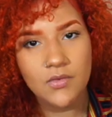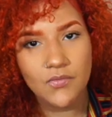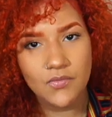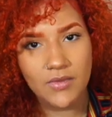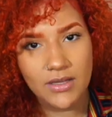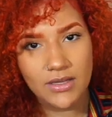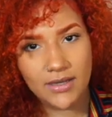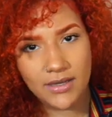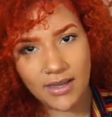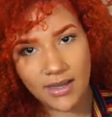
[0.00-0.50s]

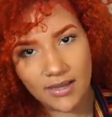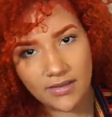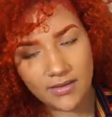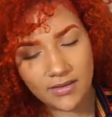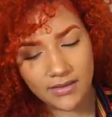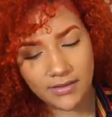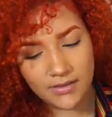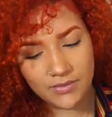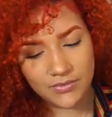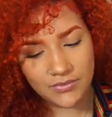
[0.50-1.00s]
red dye that
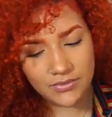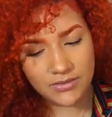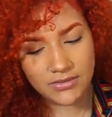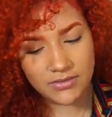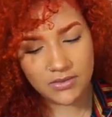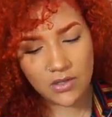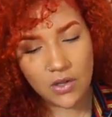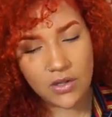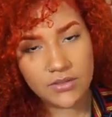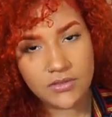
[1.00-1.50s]
I use
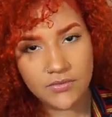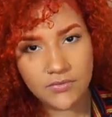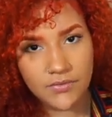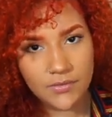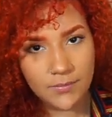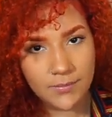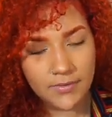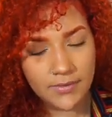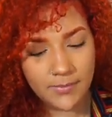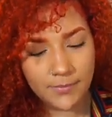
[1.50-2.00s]
is also
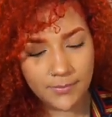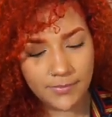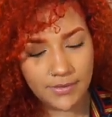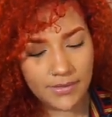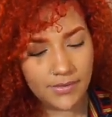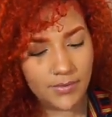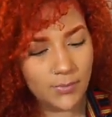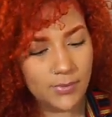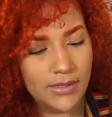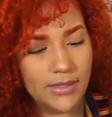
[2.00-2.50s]
from them,
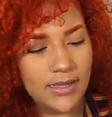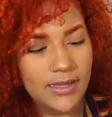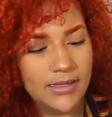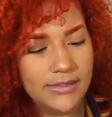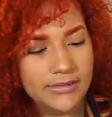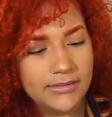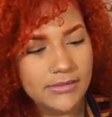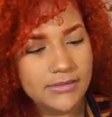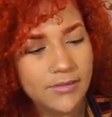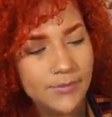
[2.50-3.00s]
by the way, guys.